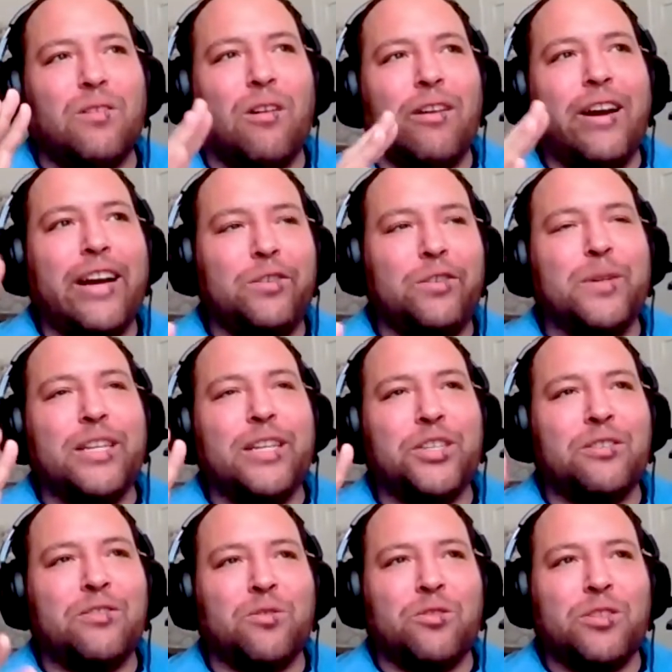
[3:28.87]
our
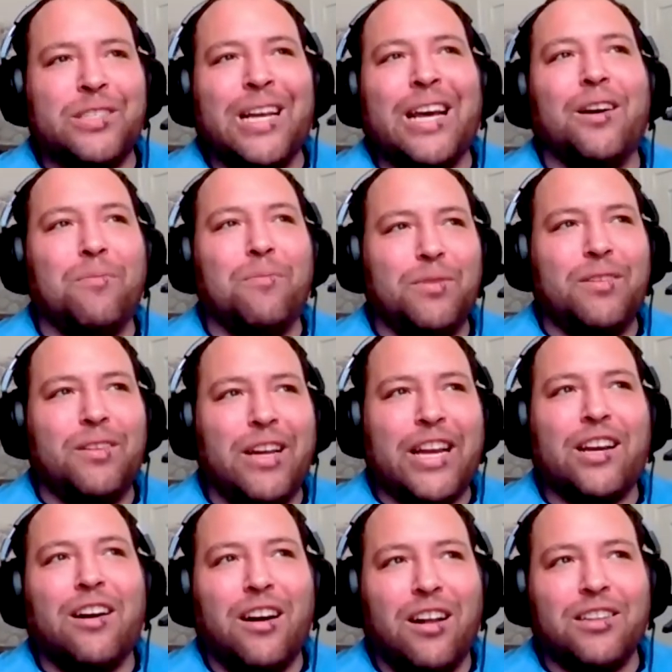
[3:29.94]
expeditions are set up
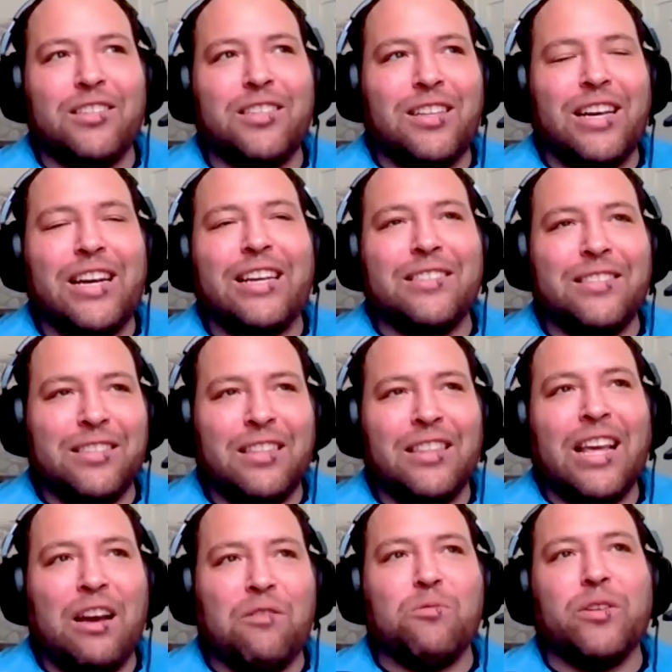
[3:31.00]
like college classes in
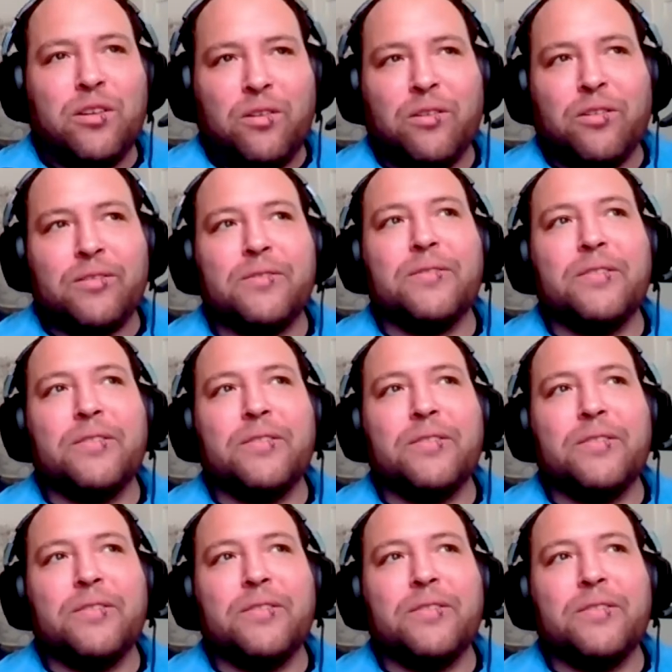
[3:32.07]
that regard.